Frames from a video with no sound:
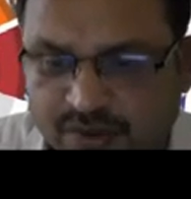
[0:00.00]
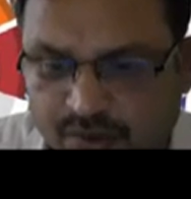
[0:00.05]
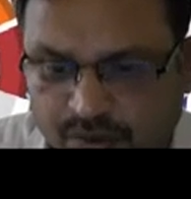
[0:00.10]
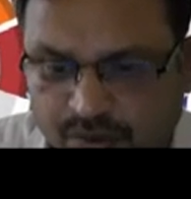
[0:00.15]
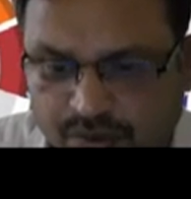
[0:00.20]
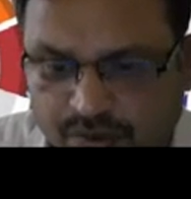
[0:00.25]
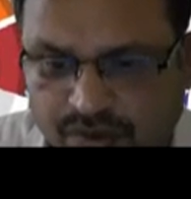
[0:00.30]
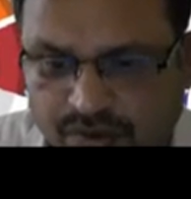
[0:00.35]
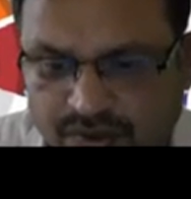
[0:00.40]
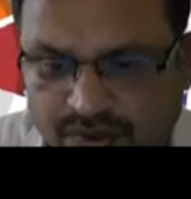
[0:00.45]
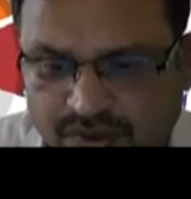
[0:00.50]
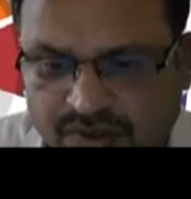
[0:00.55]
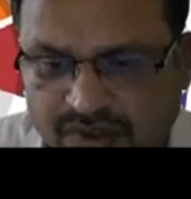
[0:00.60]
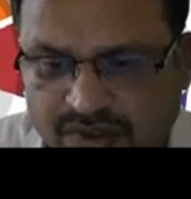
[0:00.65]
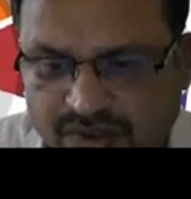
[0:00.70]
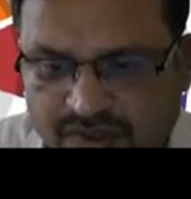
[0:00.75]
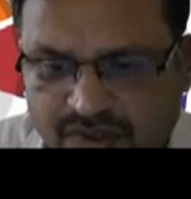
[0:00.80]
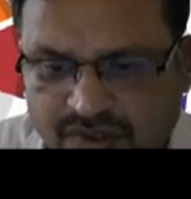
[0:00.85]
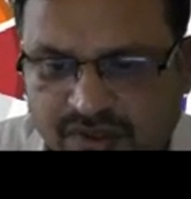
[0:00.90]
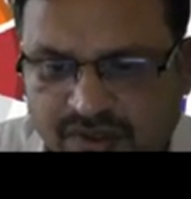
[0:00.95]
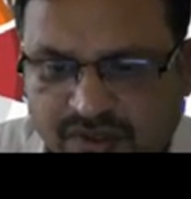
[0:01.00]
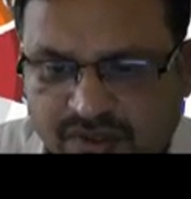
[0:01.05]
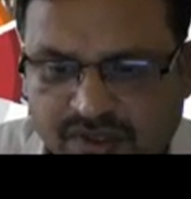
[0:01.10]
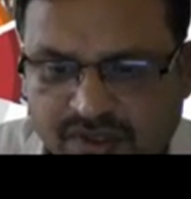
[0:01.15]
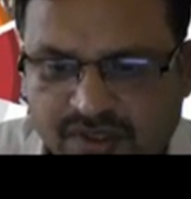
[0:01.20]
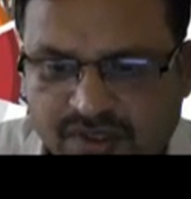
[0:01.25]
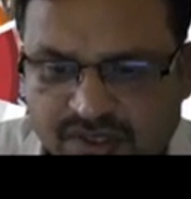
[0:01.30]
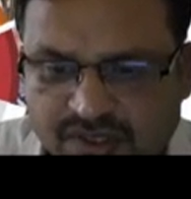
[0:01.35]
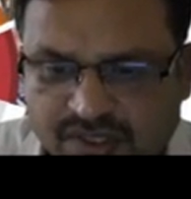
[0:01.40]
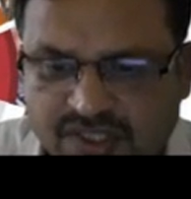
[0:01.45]
tooth.
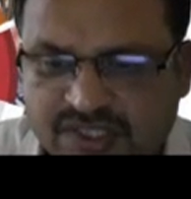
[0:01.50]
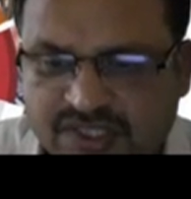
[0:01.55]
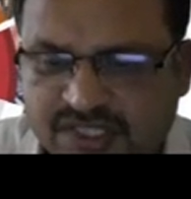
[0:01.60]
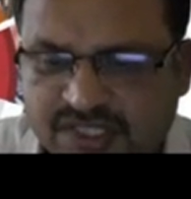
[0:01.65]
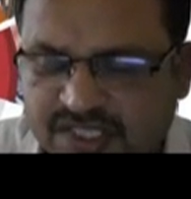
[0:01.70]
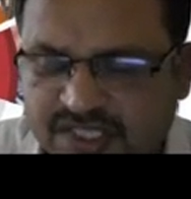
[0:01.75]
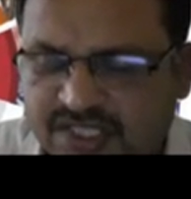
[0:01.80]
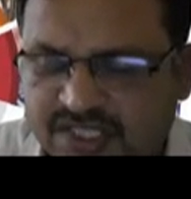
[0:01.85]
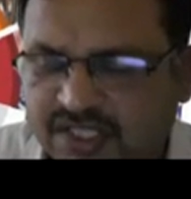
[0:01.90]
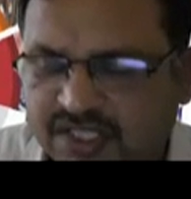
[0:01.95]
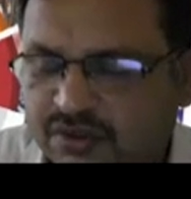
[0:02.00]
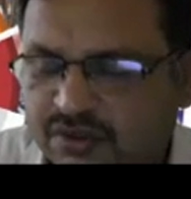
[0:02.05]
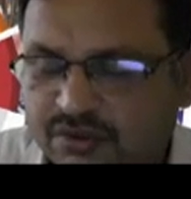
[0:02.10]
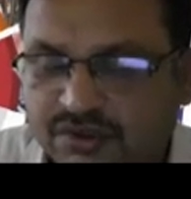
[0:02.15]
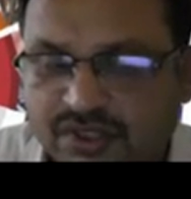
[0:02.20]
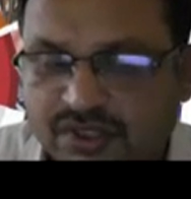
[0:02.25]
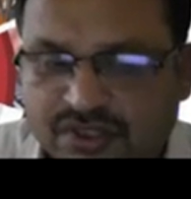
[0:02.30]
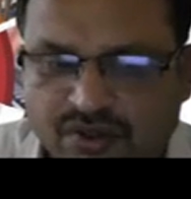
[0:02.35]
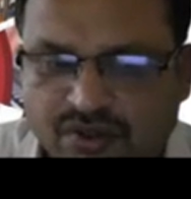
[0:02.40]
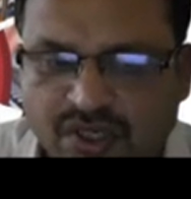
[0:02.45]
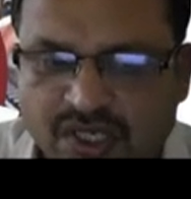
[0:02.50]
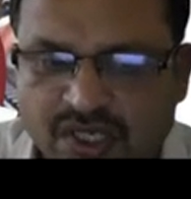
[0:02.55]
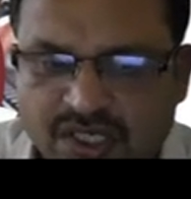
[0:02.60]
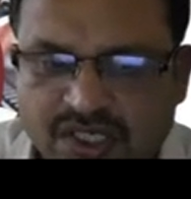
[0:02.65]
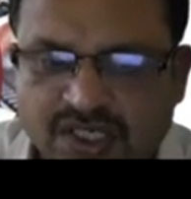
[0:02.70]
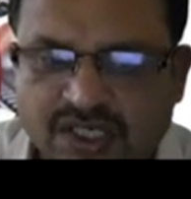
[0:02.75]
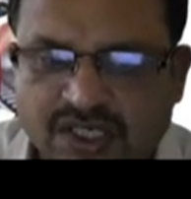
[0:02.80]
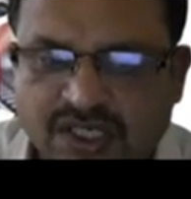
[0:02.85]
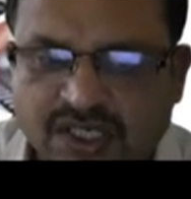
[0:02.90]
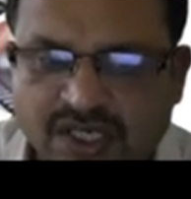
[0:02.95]
This extra tooth is called
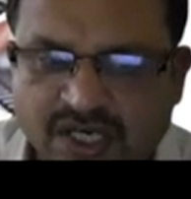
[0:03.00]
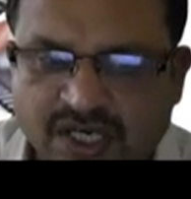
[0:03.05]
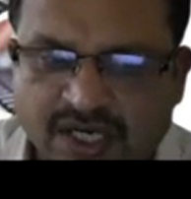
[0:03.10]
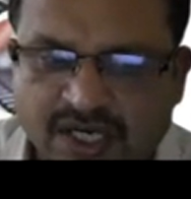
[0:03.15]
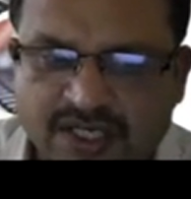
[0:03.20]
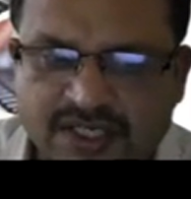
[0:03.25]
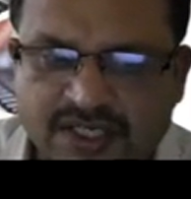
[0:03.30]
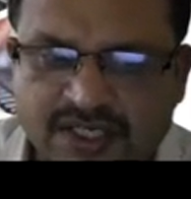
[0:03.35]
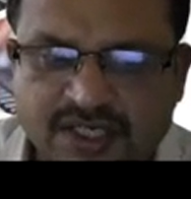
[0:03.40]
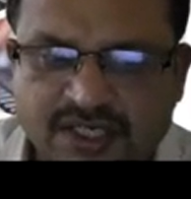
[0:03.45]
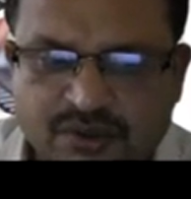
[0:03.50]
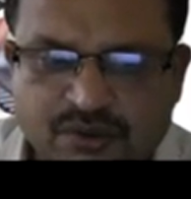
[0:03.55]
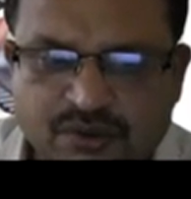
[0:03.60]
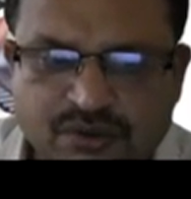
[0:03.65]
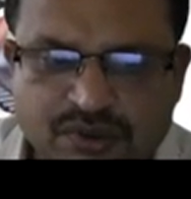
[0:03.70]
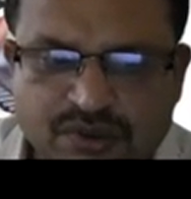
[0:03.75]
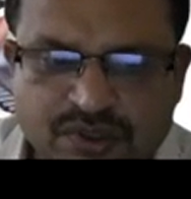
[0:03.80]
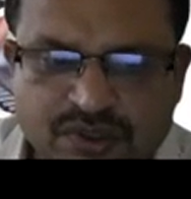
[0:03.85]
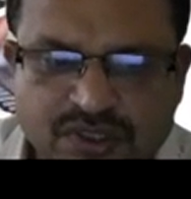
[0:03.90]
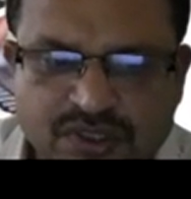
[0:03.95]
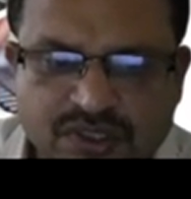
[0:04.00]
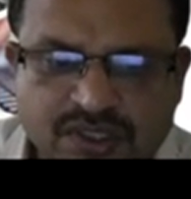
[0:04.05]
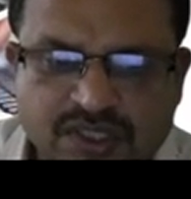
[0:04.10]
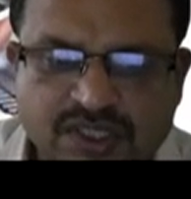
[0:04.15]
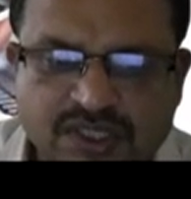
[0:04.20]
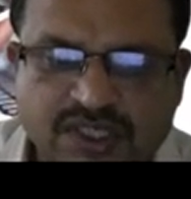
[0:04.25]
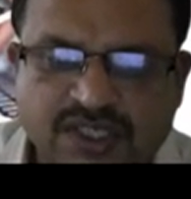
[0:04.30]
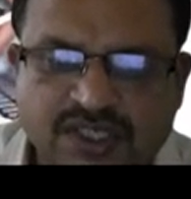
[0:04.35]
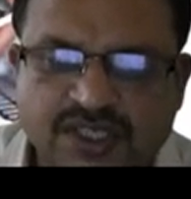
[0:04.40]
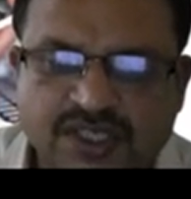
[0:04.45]
hunting tooth.
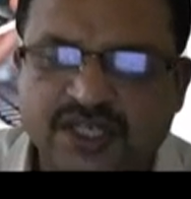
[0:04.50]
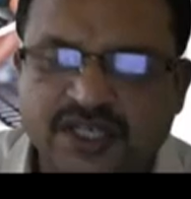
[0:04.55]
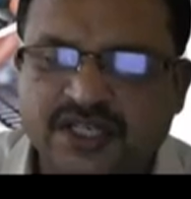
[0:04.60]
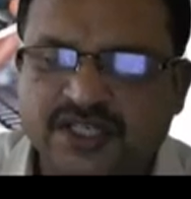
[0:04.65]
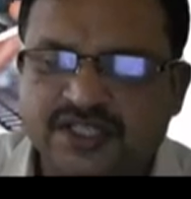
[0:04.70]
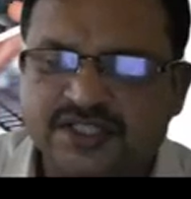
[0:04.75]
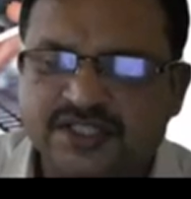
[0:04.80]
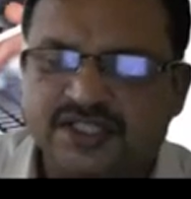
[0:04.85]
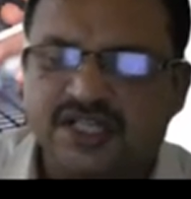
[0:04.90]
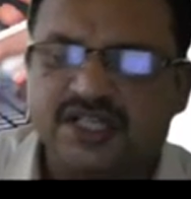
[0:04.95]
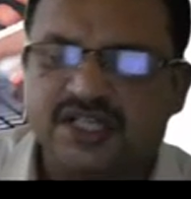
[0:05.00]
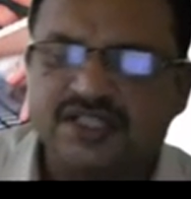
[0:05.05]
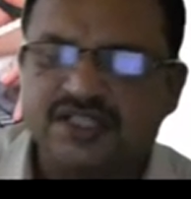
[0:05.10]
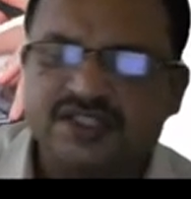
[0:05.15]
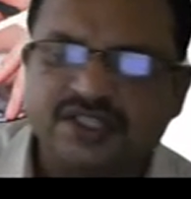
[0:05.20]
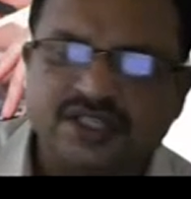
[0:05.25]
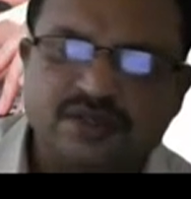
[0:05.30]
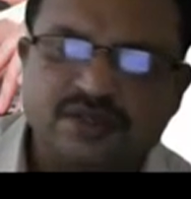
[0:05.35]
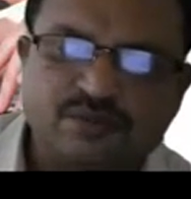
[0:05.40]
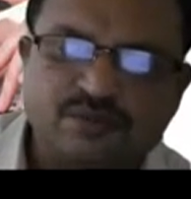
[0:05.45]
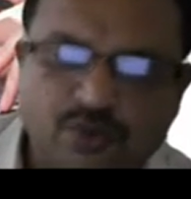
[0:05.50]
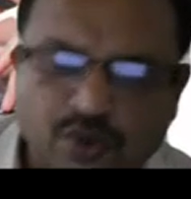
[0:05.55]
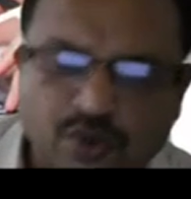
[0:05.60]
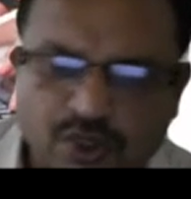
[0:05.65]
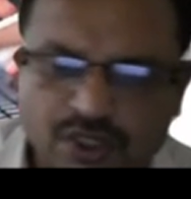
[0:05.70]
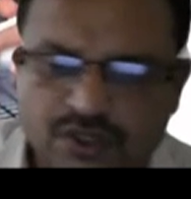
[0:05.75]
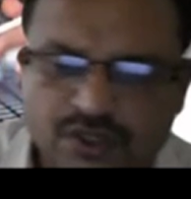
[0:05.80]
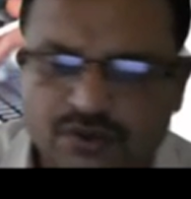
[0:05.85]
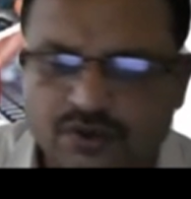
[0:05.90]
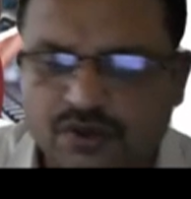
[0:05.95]
It results in
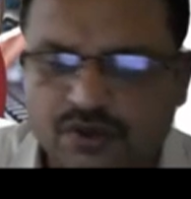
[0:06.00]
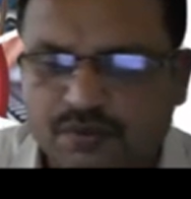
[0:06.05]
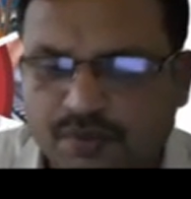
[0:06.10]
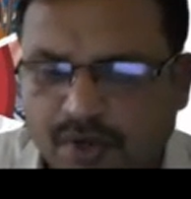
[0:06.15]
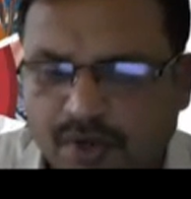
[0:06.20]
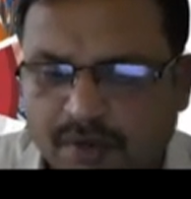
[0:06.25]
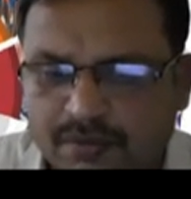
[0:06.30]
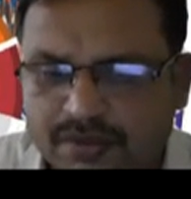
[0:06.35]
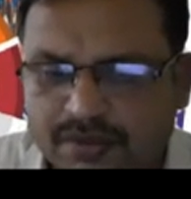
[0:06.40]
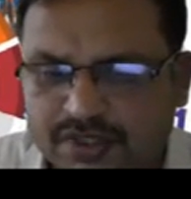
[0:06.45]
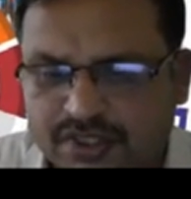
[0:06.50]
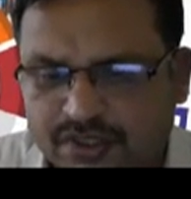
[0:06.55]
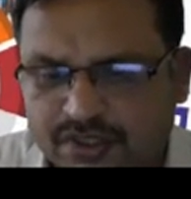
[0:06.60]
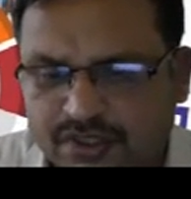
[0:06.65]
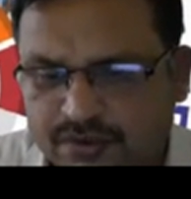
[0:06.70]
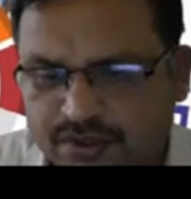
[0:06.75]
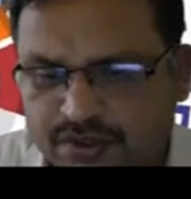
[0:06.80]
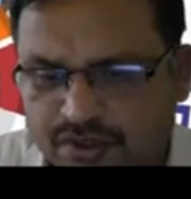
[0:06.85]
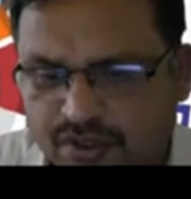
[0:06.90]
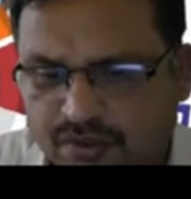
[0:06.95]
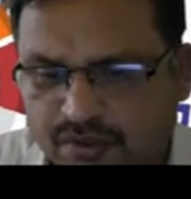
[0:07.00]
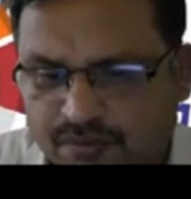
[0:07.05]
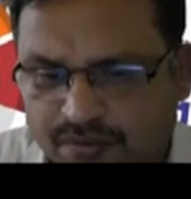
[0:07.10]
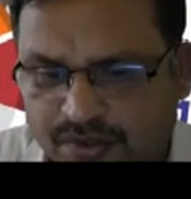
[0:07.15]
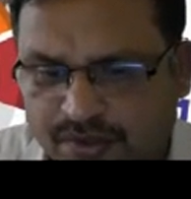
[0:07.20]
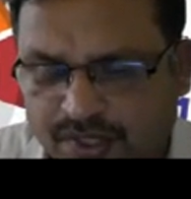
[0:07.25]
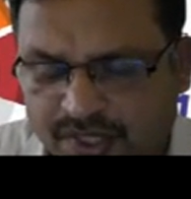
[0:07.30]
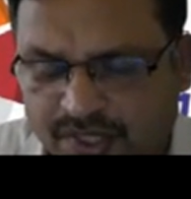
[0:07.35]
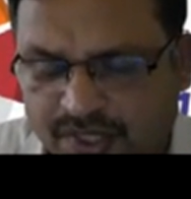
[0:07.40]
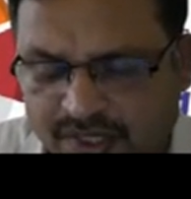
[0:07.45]
more uniform distribution of
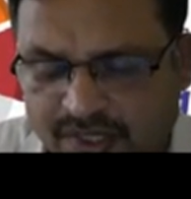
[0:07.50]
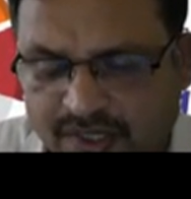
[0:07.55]
wear.